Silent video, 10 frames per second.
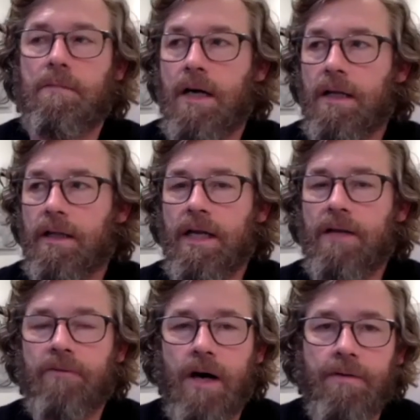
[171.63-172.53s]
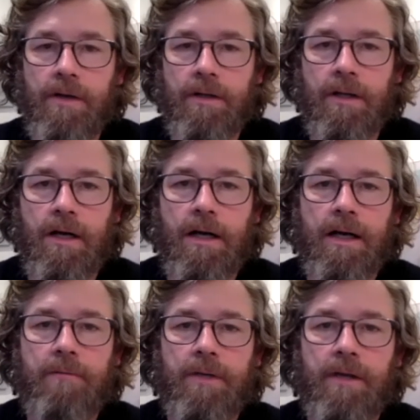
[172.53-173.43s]
late father-in-law
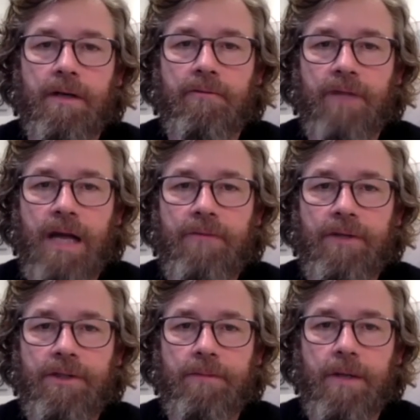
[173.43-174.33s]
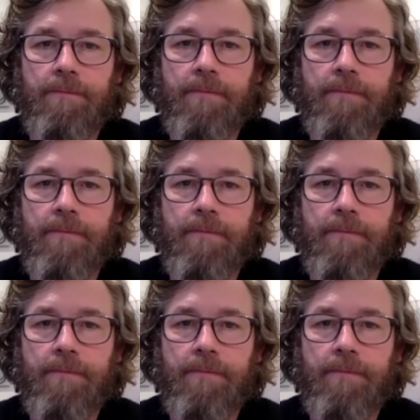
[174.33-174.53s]
had been a fly fisherman,